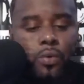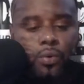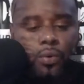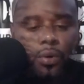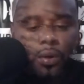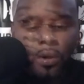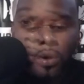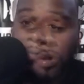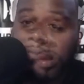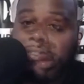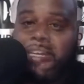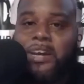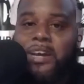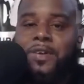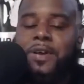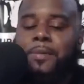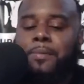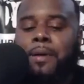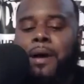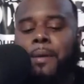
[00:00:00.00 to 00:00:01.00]
Our website out
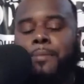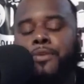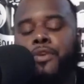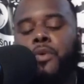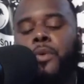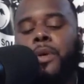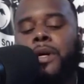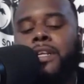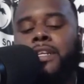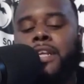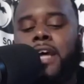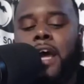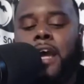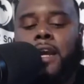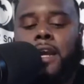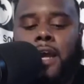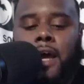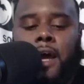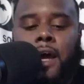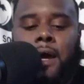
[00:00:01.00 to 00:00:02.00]

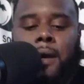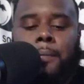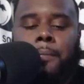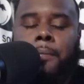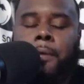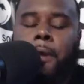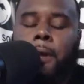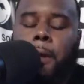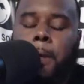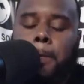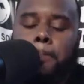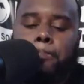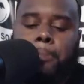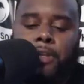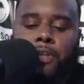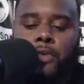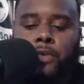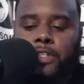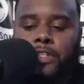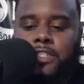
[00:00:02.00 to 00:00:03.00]
hiphopun.com
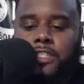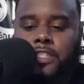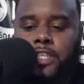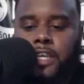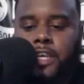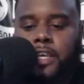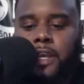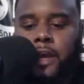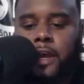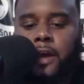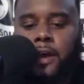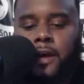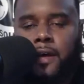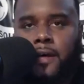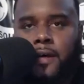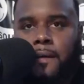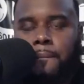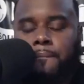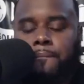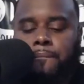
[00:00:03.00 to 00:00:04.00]
and you can see
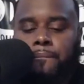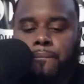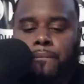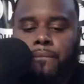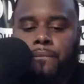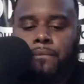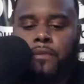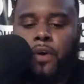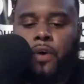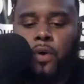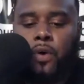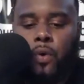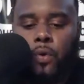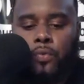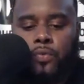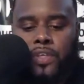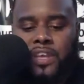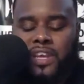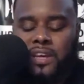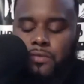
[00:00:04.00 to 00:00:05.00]
um, the whole
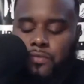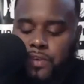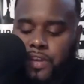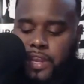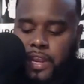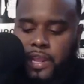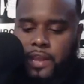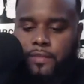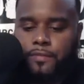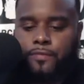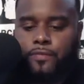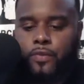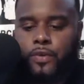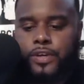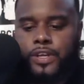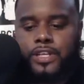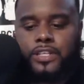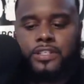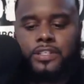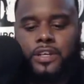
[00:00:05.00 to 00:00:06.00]
thing and read it for
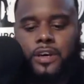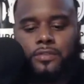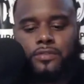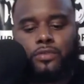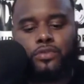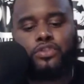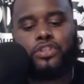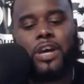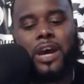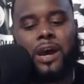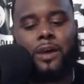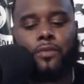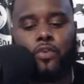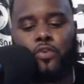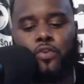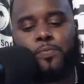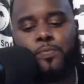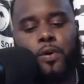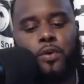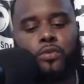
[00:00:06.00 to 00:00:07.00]
yourself. So Ja
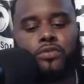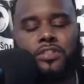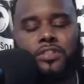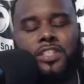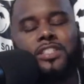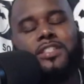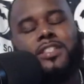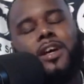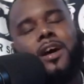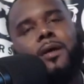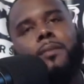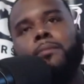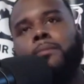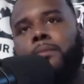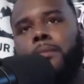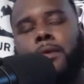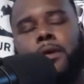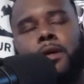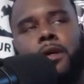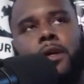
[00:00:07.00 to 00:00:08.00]
Rule posts this up
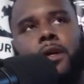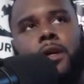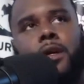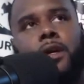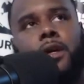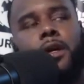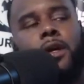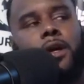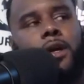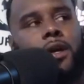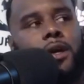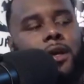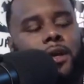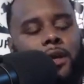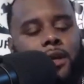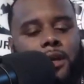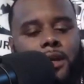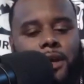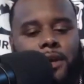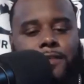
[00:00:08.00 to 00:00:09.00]

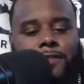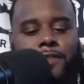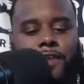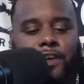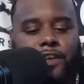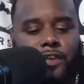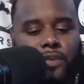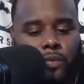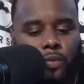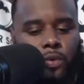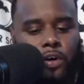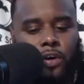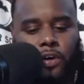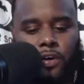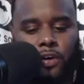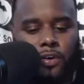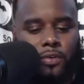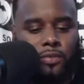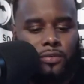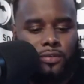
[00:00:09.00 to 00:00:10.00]
in front of the
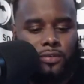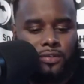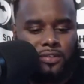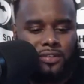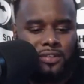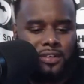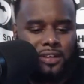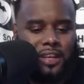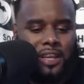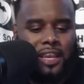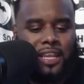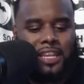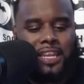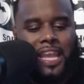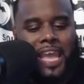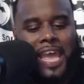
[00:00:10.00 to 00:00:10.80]
world and he